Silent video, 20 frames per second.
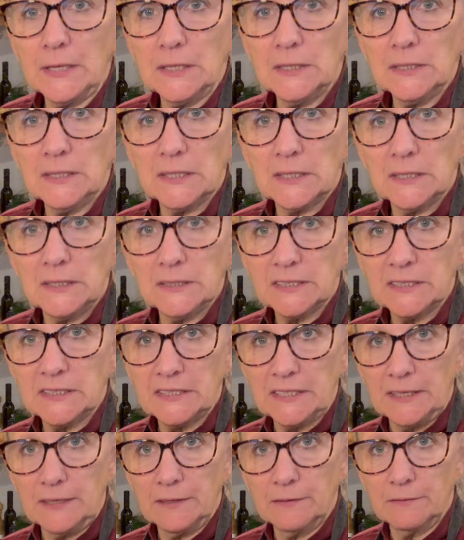a little
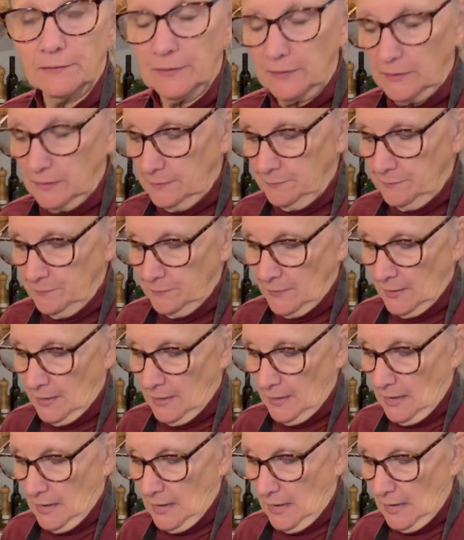sieve
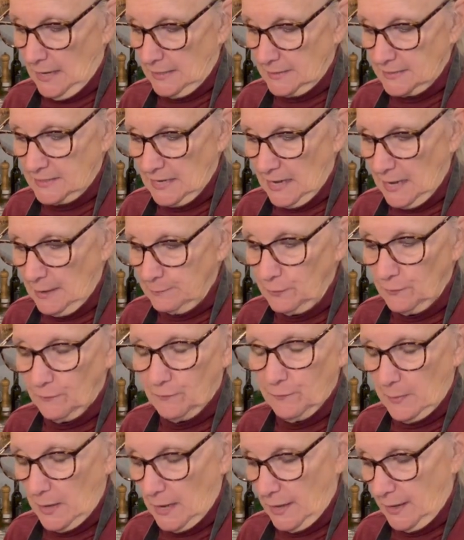on top of
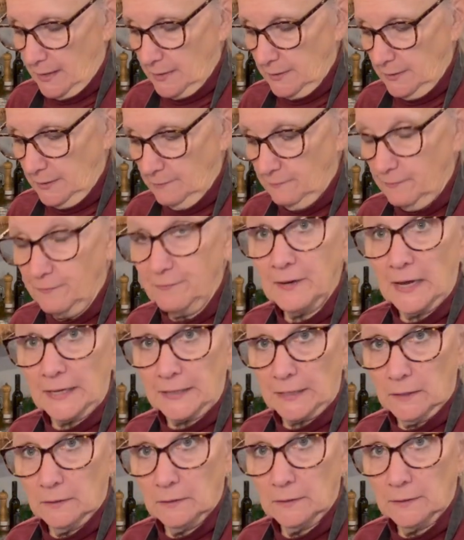my
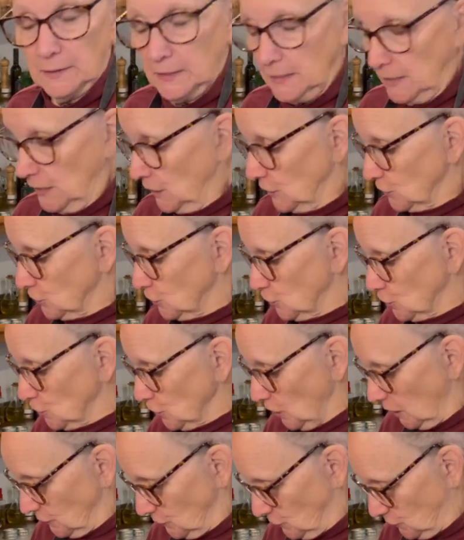funnel,
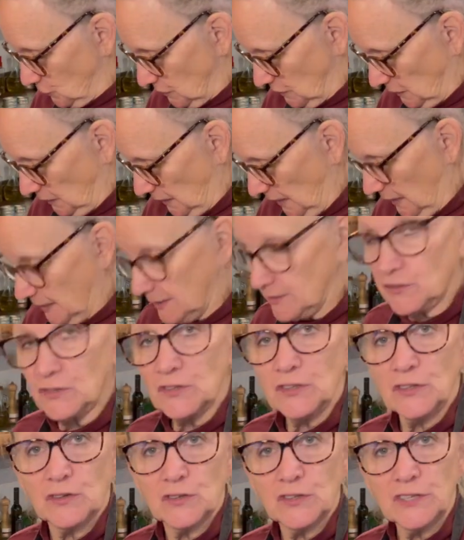just in case
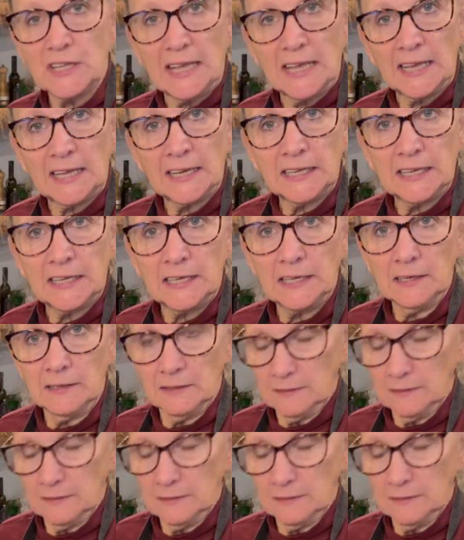there's any